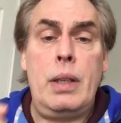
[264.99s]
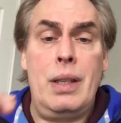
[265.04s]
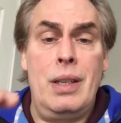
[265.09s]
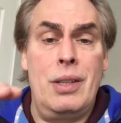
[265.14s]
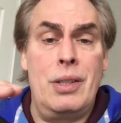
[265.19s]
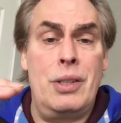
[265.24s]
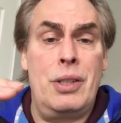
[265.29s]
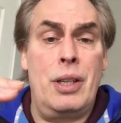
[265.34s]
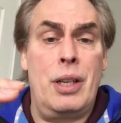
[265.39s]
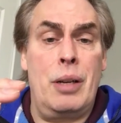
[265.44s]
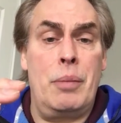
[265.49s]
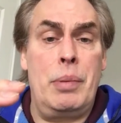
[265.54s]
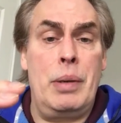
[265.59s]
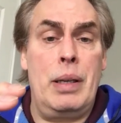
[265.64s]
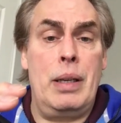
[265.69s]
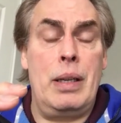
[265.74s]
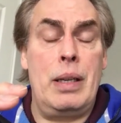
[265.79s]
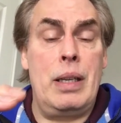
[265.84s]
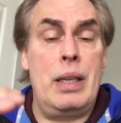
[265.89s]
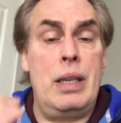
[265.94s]
is going to
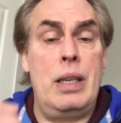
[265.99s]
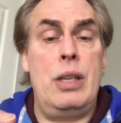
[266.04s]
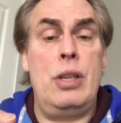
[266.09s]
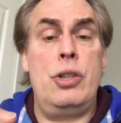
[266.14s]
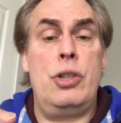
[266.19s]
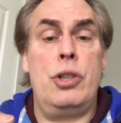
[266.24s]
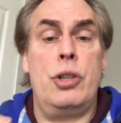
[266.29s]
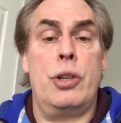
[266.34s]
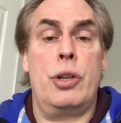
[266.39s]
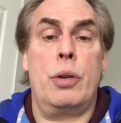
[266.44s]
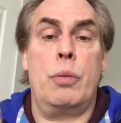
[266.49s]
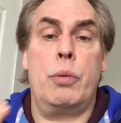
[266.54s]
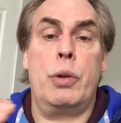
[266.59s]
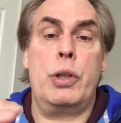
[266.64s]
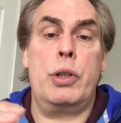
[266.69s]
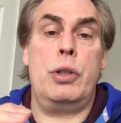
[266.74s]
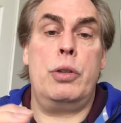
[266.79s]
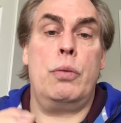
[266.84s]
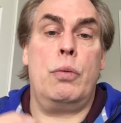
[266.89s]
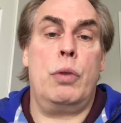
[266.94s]
be easier
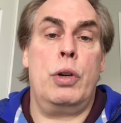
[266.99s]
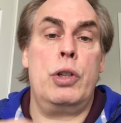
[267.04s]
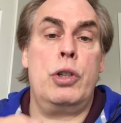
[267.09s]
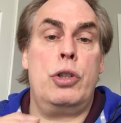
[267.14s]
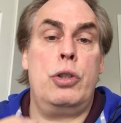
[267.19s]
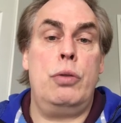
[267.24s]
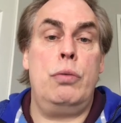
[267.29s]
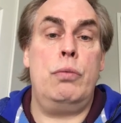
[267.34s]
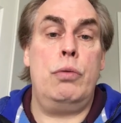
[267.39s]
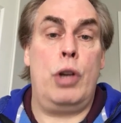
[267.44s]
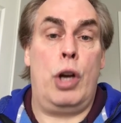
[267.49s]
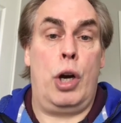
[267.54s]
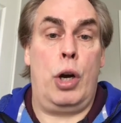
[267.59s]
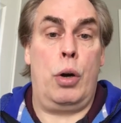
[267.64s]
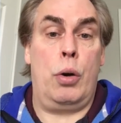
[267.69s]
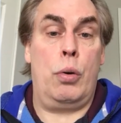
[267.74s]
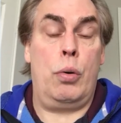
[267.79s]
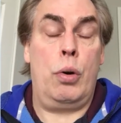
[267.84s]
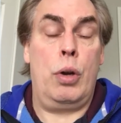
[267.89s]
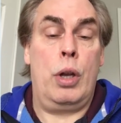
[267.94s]
once you
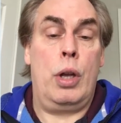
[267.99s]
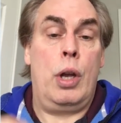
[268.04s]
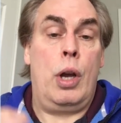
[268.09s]
know,